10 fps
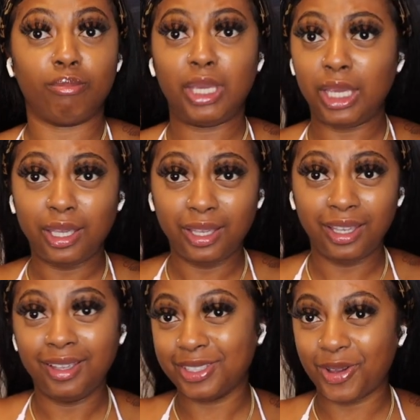me,
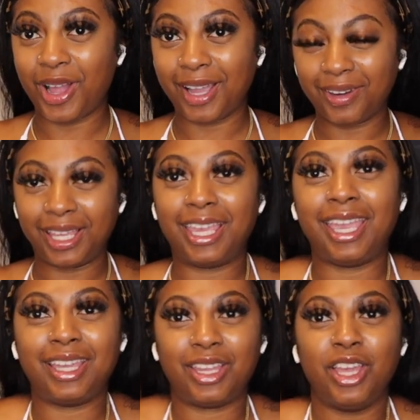so I really
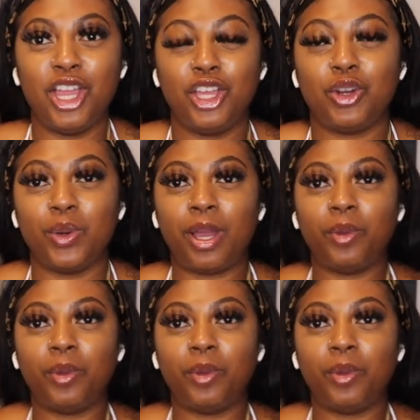can't do it.